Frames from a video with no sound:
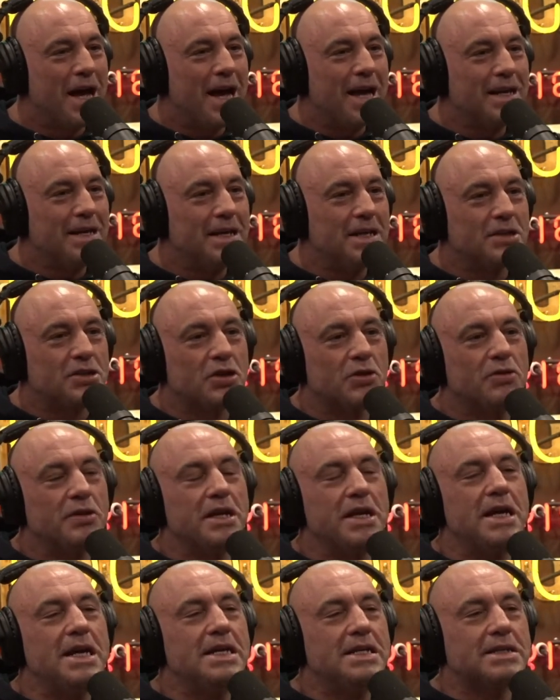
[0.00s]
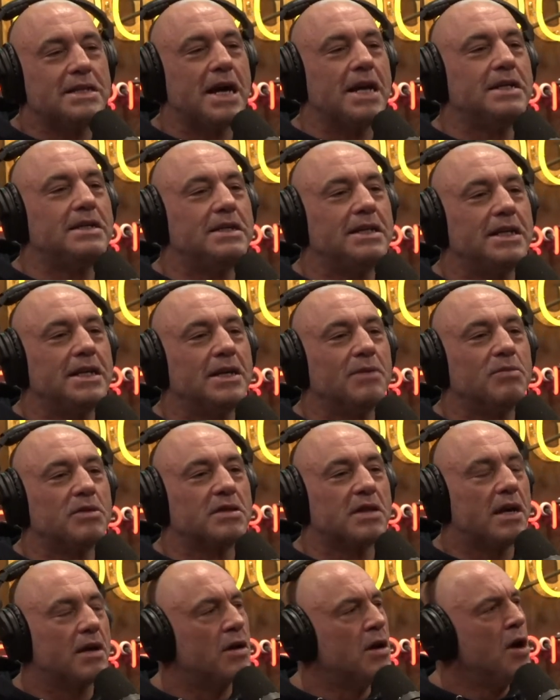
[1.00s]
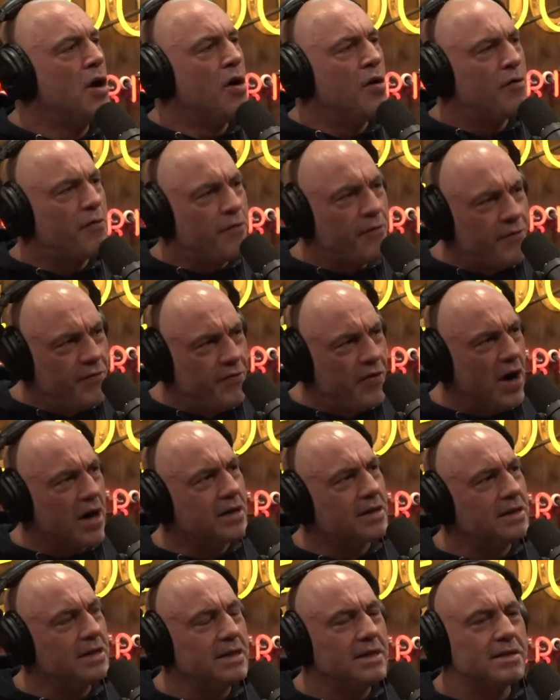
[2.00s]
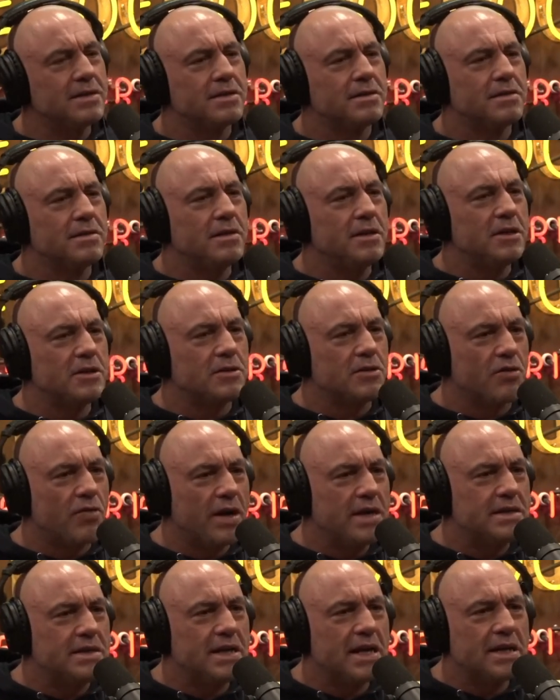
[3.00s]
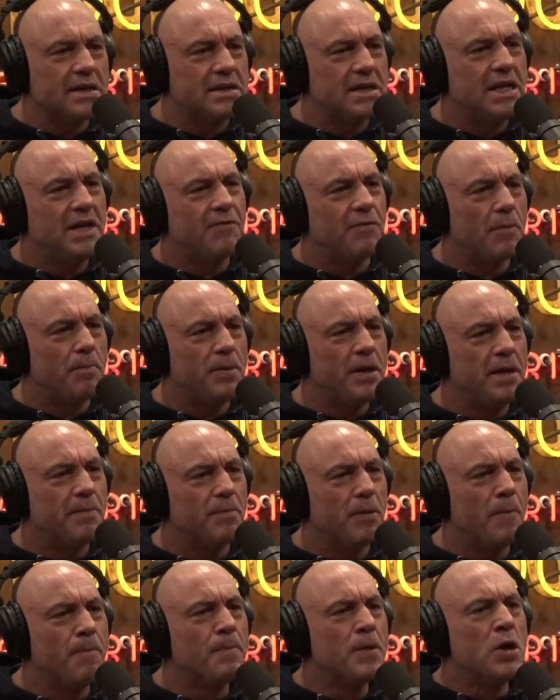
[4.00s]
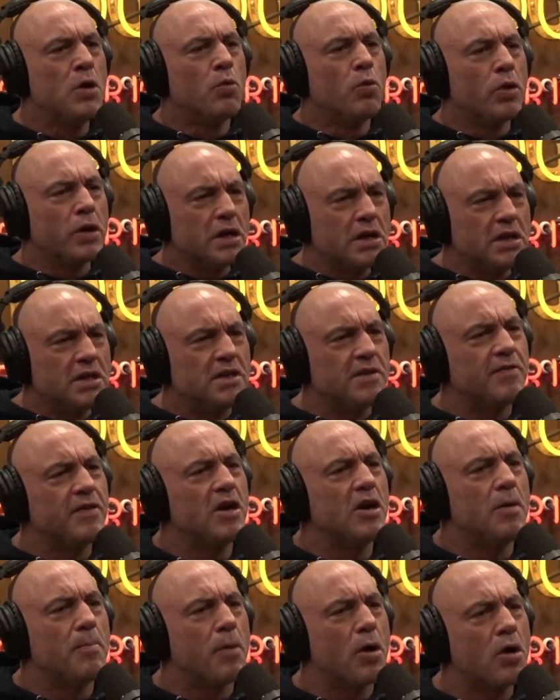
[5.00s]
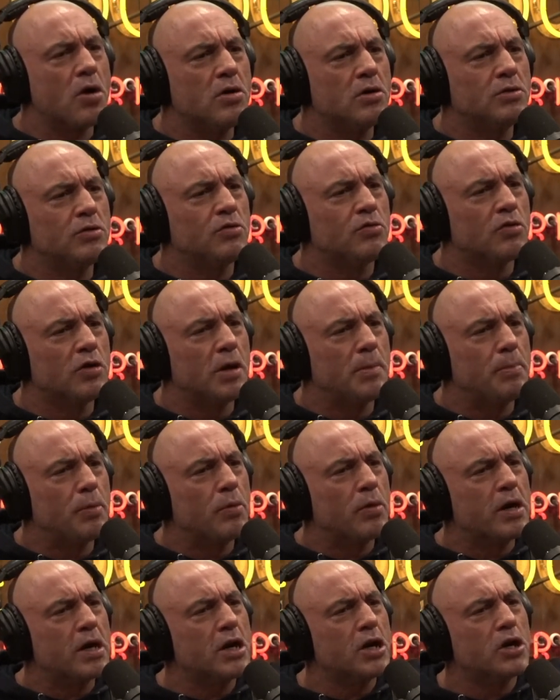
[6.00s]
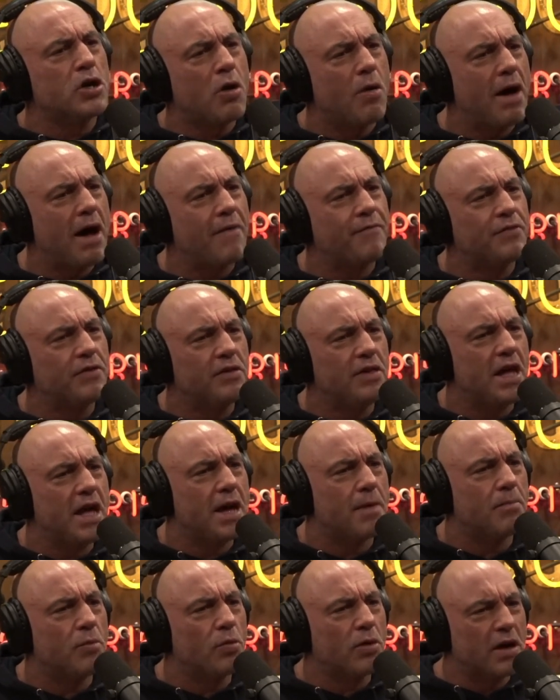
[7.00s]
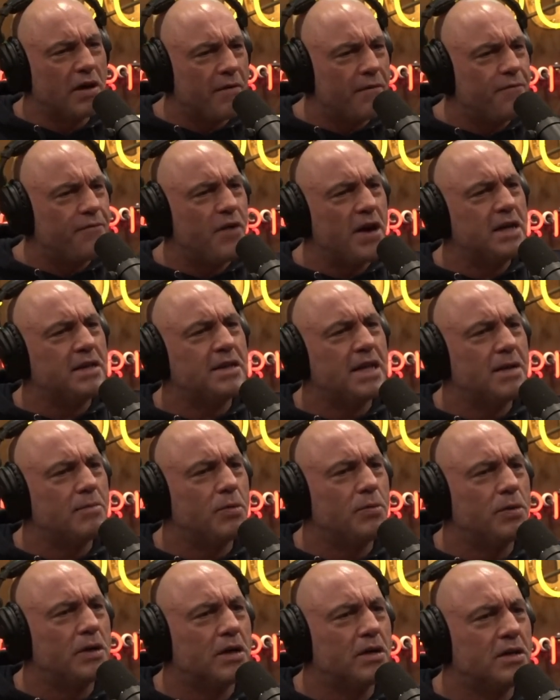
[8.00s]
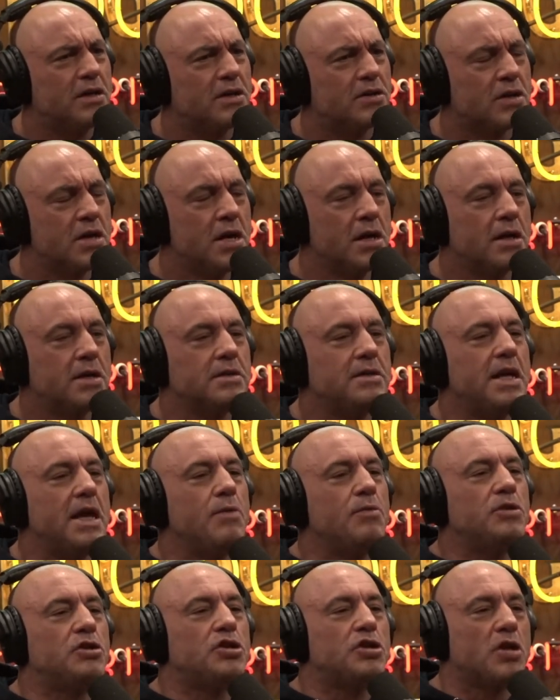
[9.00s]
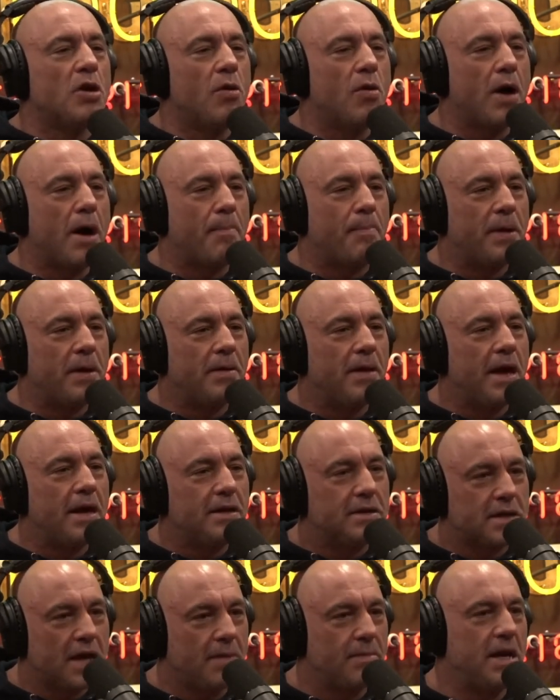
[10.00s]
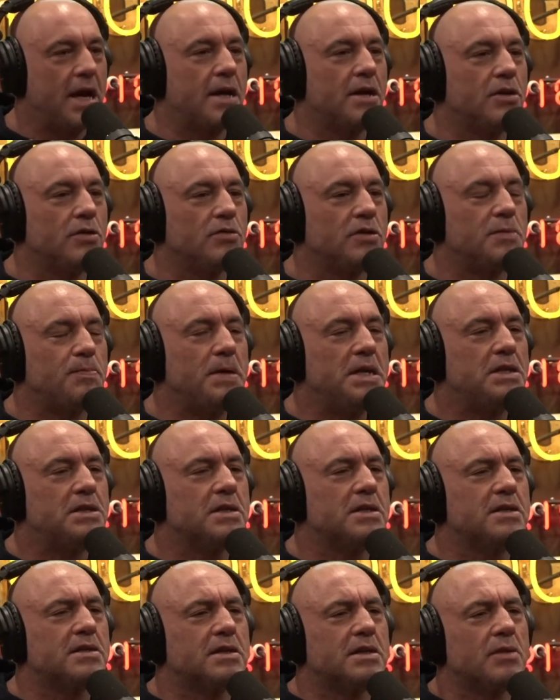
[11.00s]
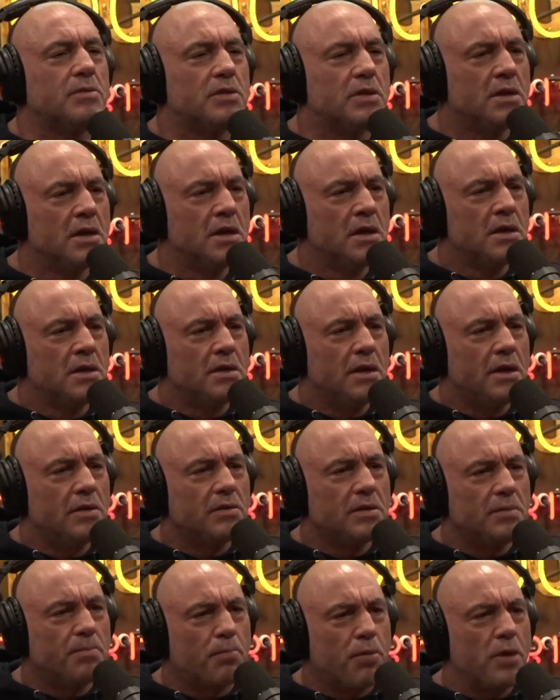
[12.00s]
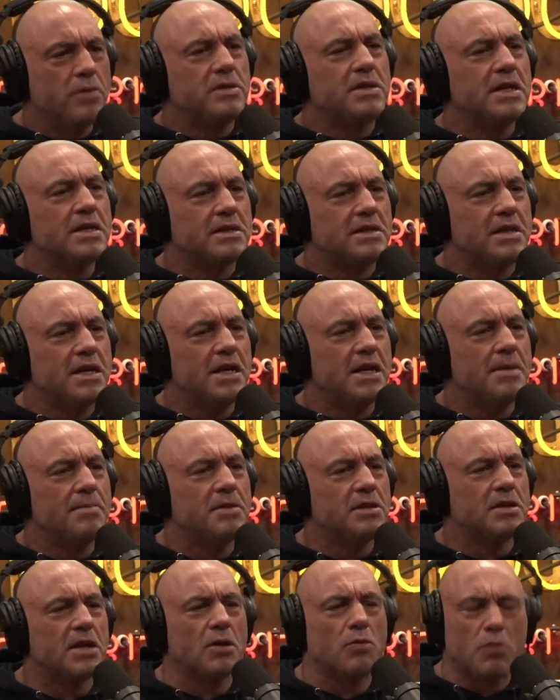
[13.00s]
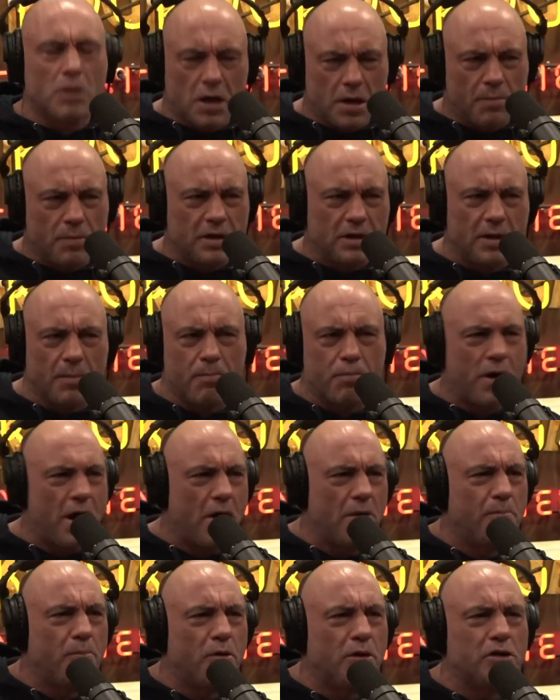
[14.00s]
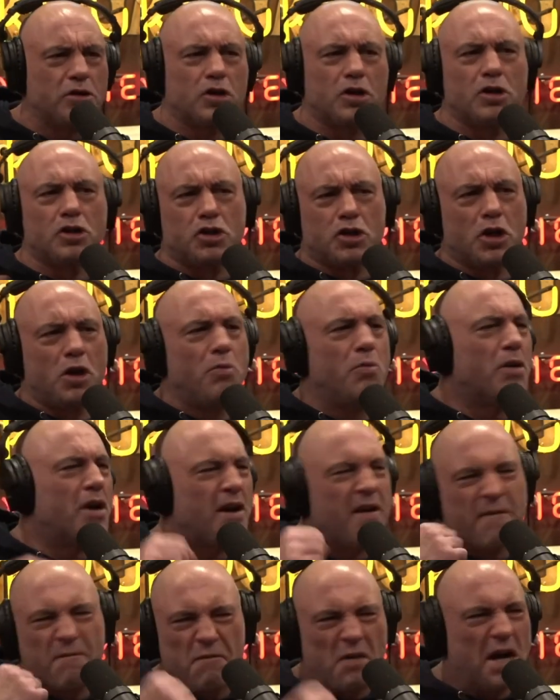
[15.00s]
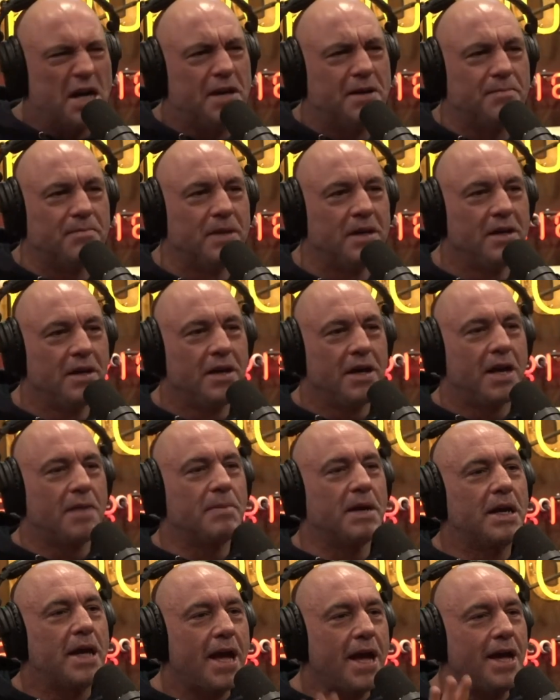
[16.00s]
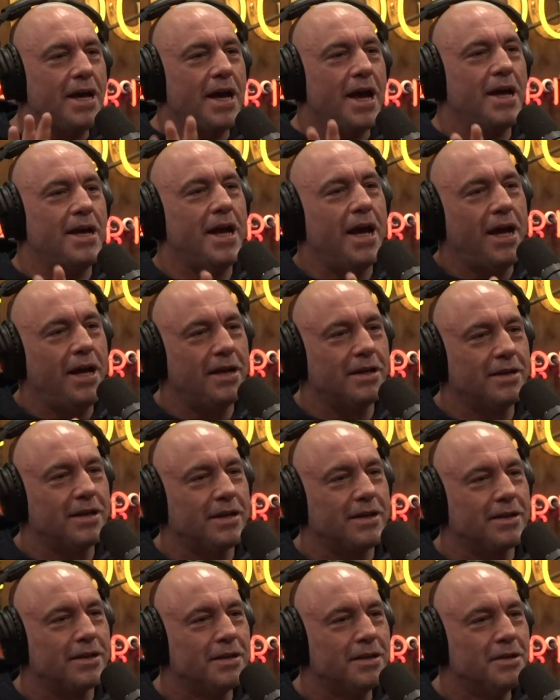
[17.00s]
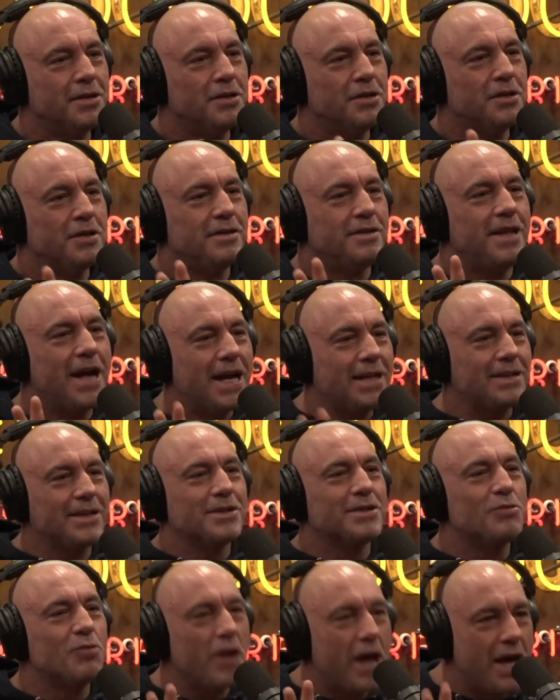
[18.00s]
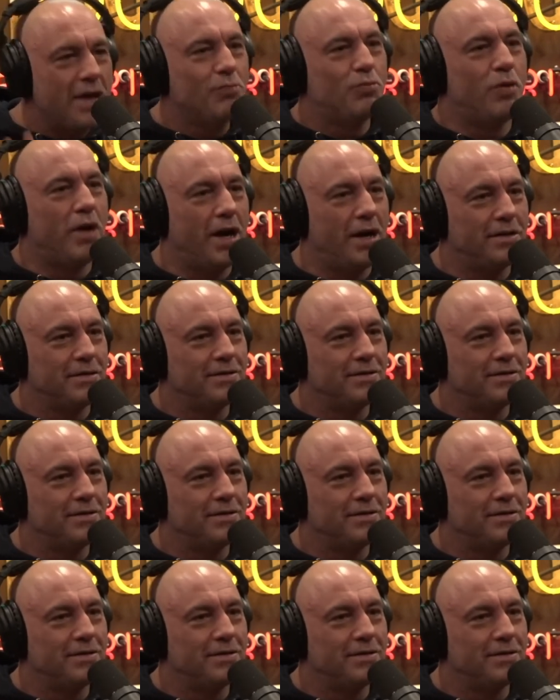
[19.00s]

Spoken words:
And so his idea was like, fuck these crazy Antifa people. We're going to develop our own group. We're going to go after them. We're going to fight them when we go to these, because they would show up at any time he had to do speeches, and they would protest him. He's like, we're going to beat the Proud Boys. We're going to show them. We're going to fight them. And I'm like, hey, like, that doesn't end well.